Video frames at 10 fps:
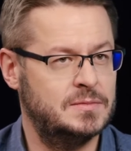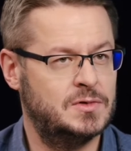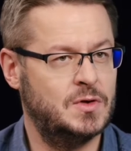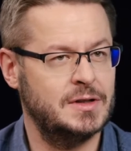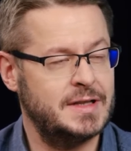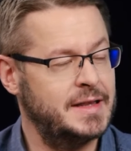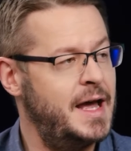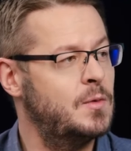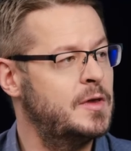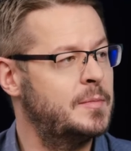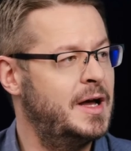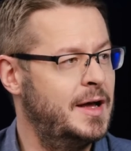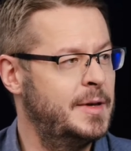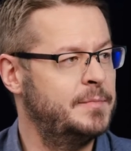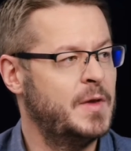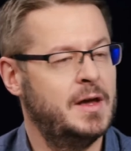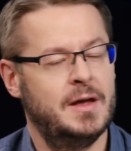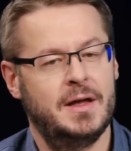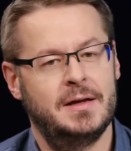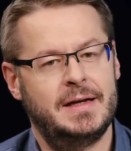stories like that with Muhammad.
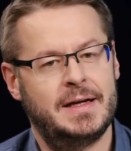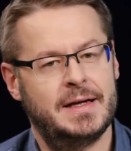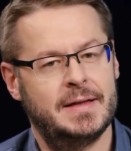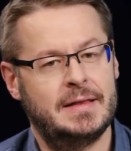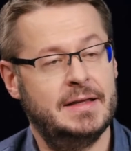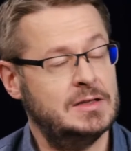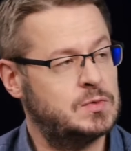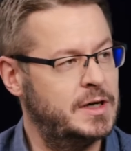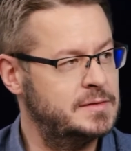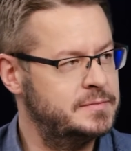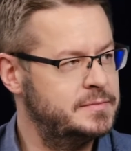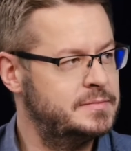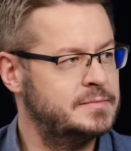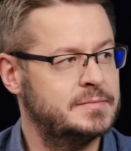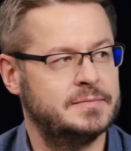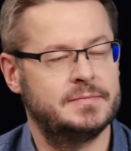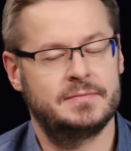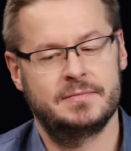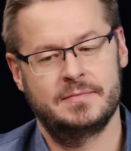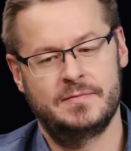This one,
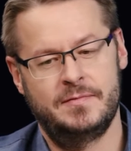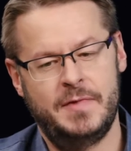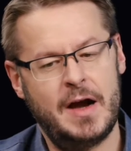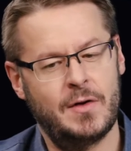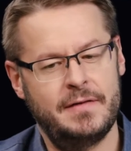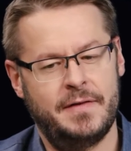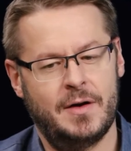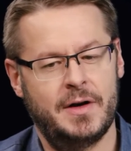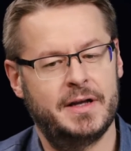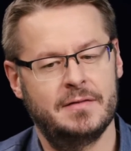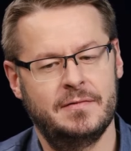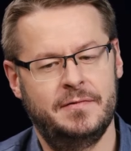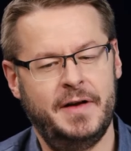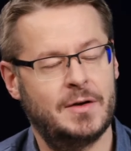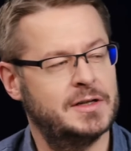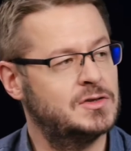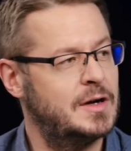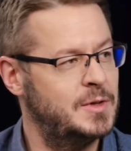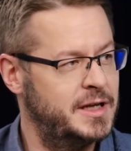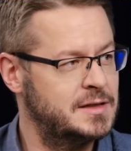very, very, very
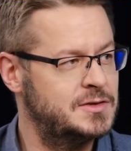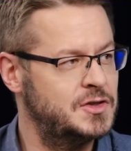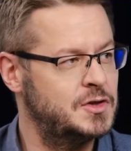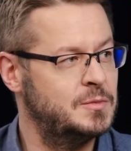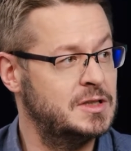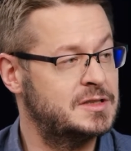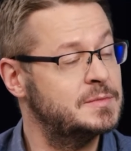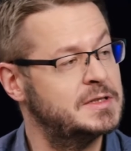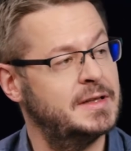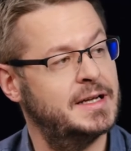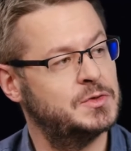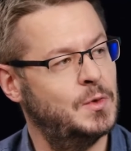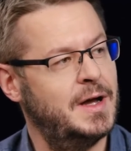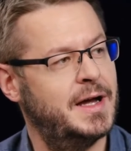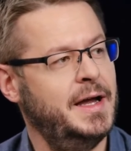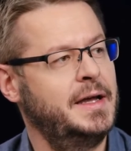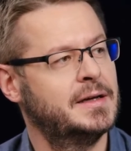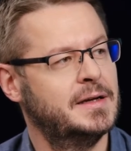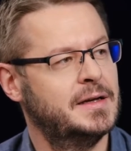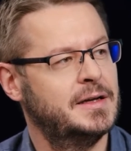troubling to Muslims, and that's
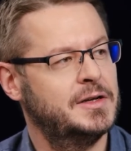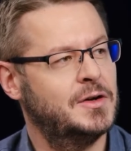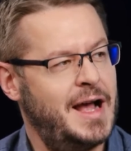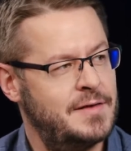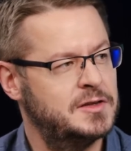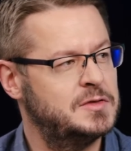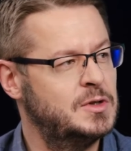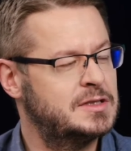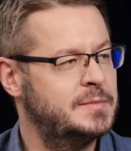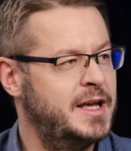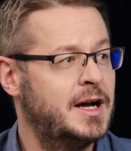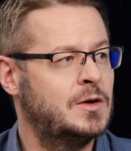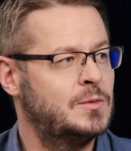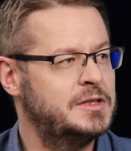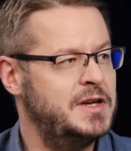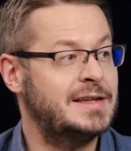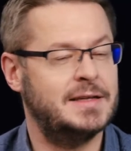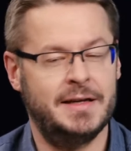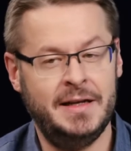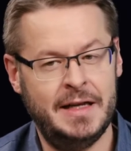why your average Muslim now
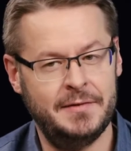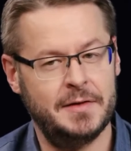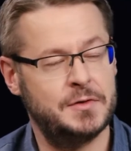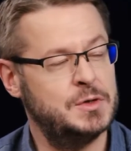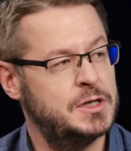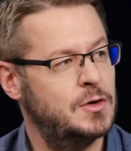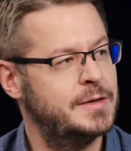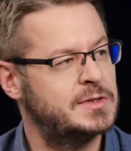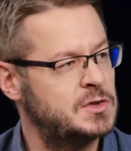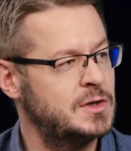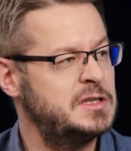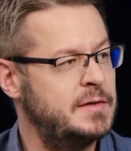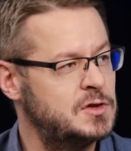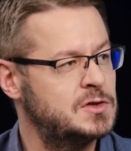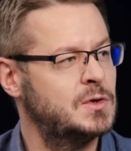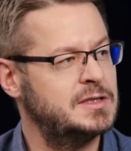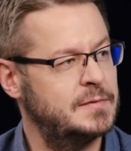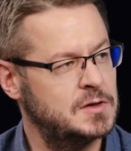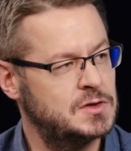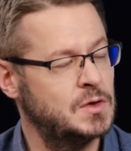rejects it. And even if you show him source after source
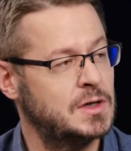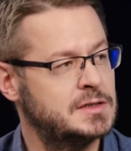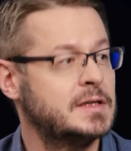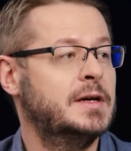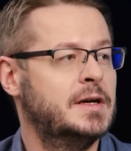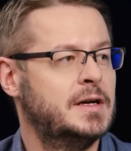after source